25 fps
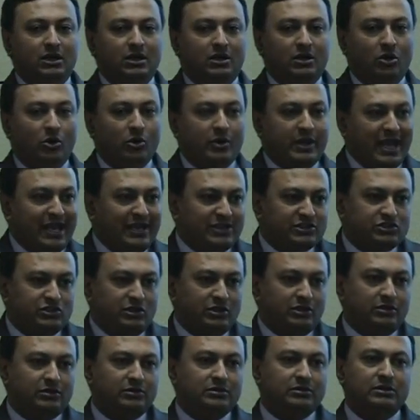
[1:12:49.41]

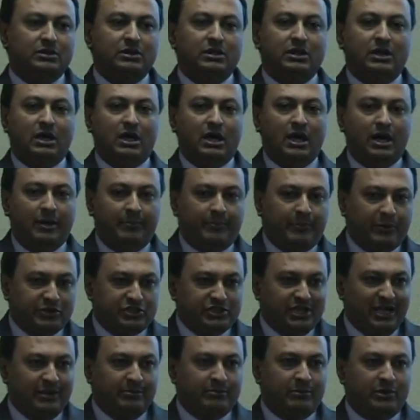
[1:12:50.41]
Occasional, upper
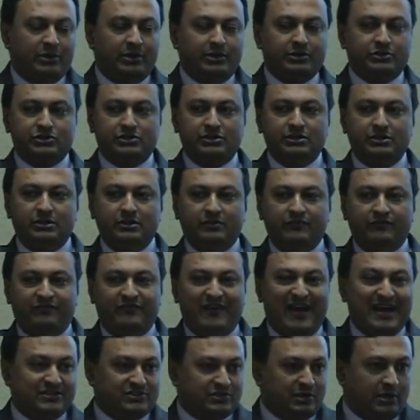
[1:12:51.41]
chambers,
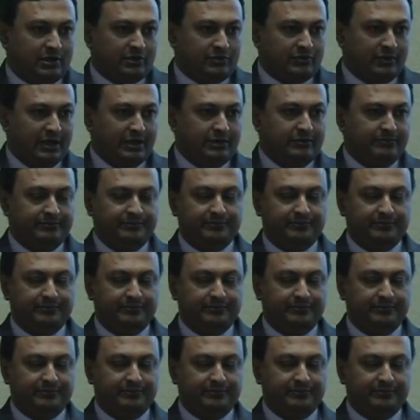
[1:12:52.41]
fast heart rate.